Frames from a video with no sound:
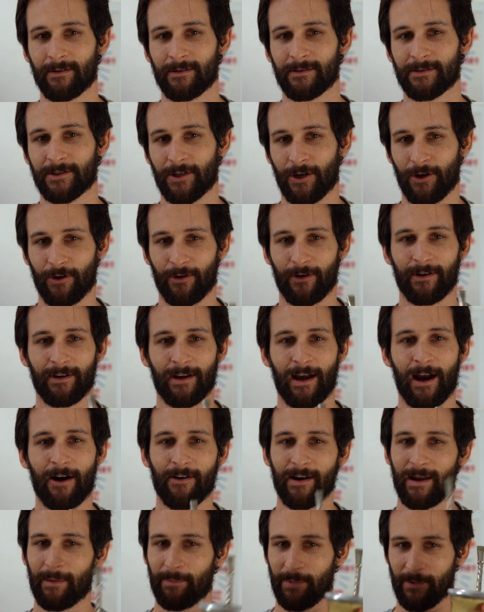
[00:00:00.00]
So
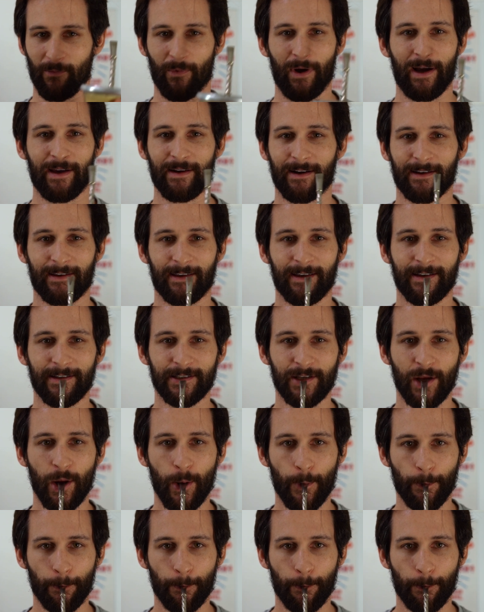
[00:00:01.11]
hurry up and wait, I guess.